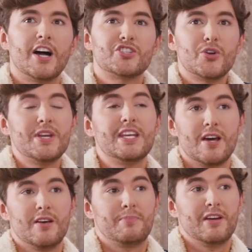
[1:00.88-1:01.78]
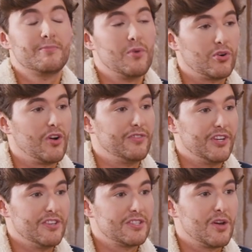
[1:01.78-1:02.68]
I do need a bit of more
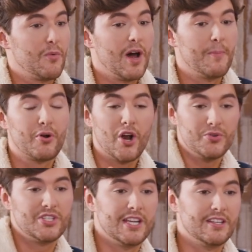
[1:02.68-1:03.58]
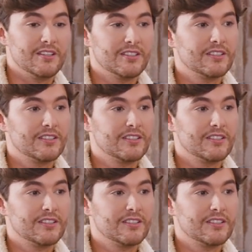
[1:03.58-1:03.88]
confidence approaching